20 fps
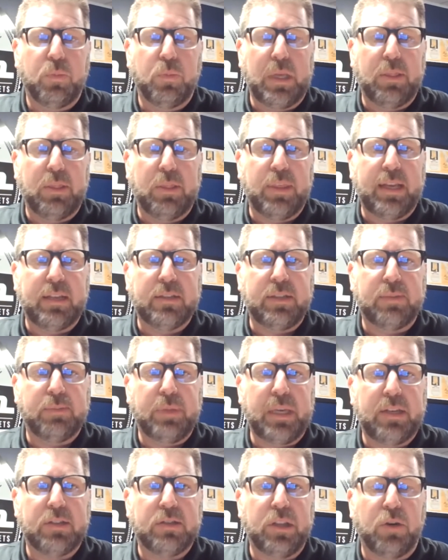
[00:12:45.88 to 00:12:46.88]
and things
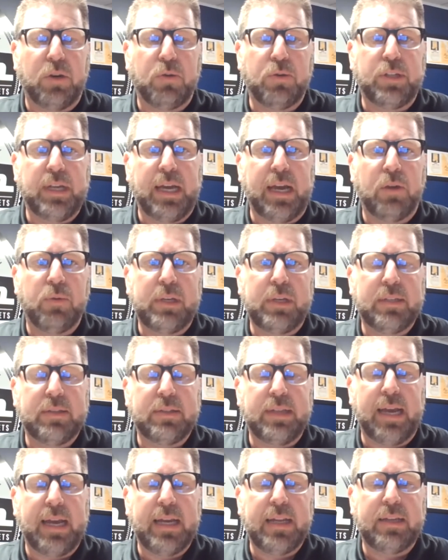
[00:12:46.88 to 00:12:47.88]
being slowed down, we
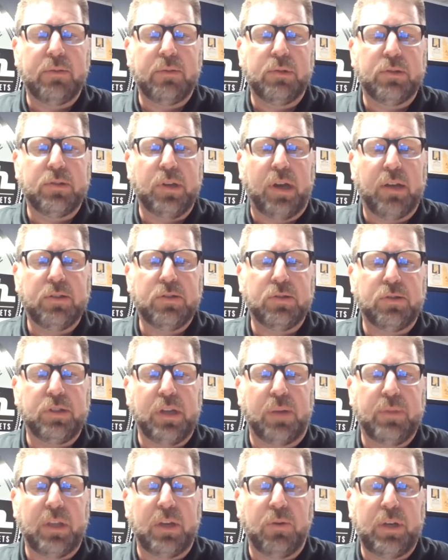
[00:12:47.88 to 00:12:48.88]
decided it was also
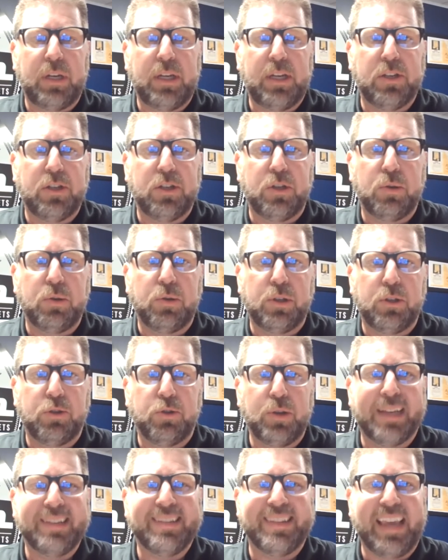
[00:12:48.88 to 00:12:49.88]
something we needed to do to
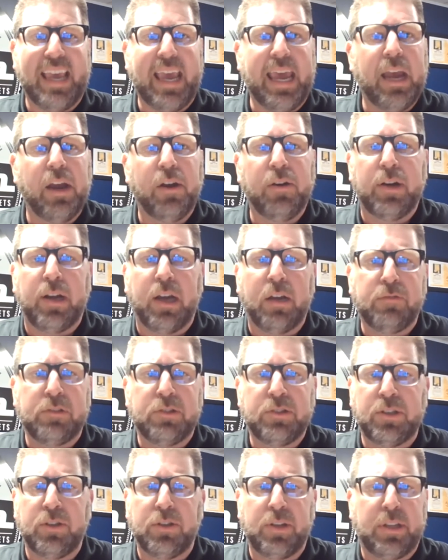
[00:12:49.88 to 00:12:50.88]
address the air in our
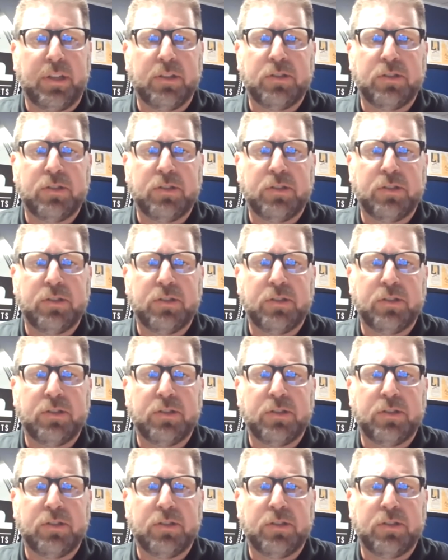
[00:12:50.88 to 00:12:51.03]
facility.